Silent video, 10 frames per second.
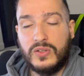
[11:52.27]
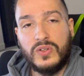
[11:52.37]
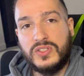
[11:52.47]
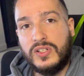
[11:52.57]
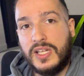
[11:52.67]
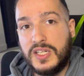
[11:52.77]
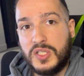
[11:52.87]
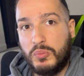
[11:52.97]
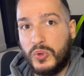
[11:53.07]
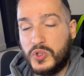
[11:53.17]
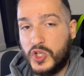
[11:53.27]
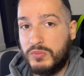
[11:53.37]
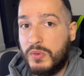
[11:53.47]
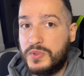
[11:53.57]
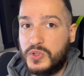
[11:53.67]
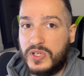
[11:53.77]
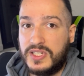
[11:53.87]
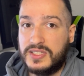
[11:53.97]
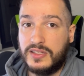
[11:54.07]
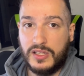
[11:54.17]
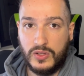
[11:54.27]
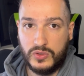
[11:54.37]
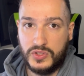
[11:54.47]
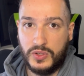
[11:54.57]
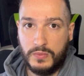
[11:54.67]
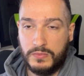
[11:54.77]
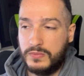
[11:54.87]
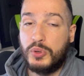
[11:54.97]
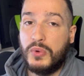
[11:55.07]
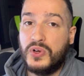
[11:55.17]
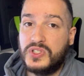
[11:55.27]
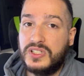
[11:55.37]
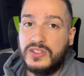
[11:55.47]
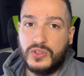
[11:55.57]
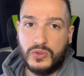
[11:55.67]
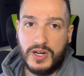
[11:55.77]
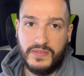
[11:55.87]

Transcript: could also lead to more job opportunities in the long term, promotions or